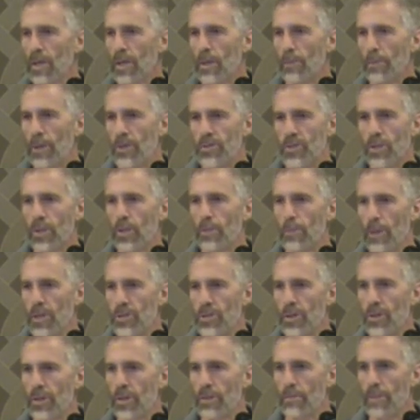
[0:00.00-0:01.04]
basically
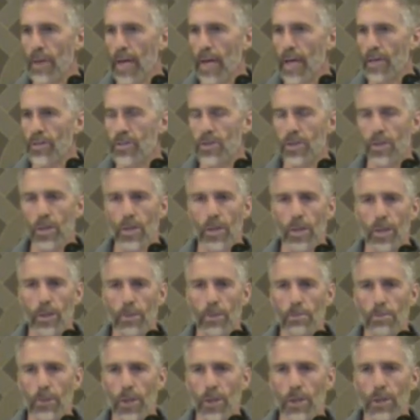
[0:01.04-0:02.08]
based on their mass.
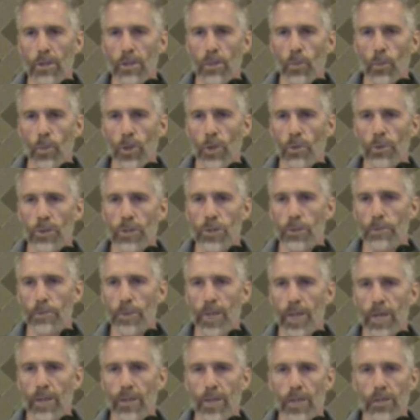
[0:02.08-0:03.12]
But we don't
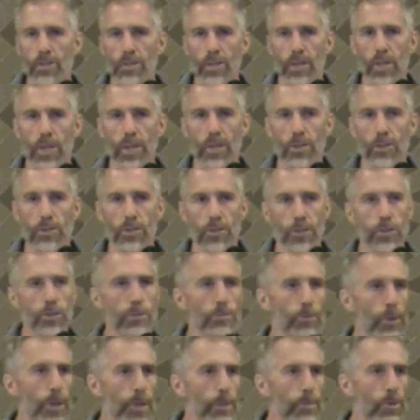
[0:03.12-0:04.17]
expect that, say, sea
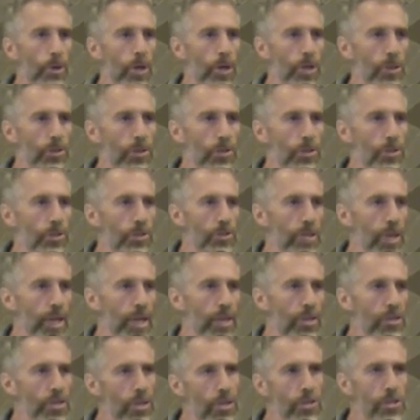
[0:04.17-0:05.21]
spray particles
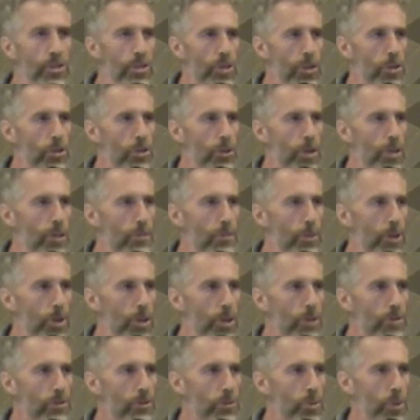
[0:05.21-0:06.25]
and diesel exhaust
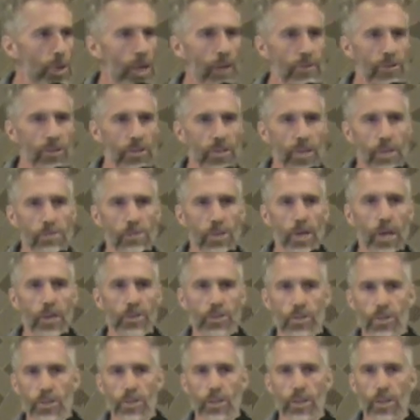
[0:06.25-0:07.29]
particles would have the same
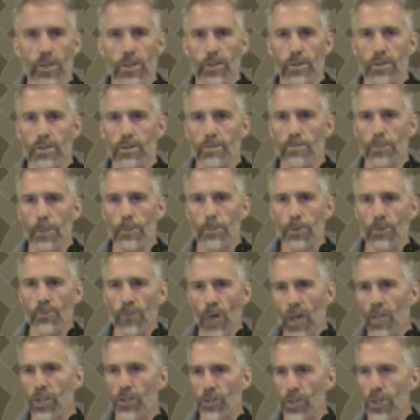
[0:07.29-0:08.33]
toxicity. People
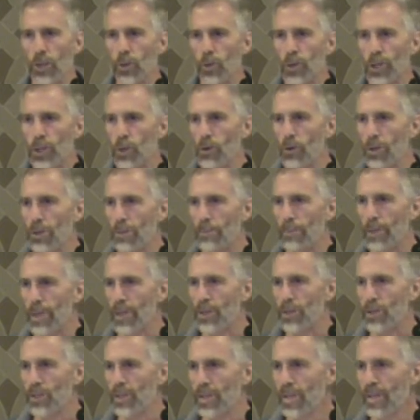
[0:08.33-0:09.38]
voluntarily go to the
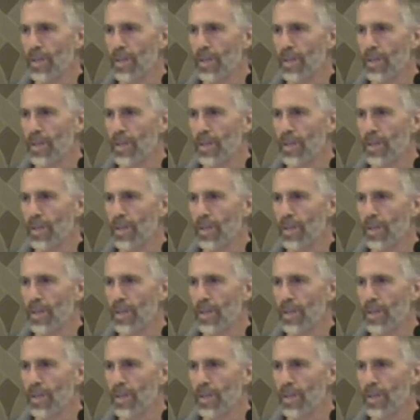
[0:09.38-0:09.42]
beach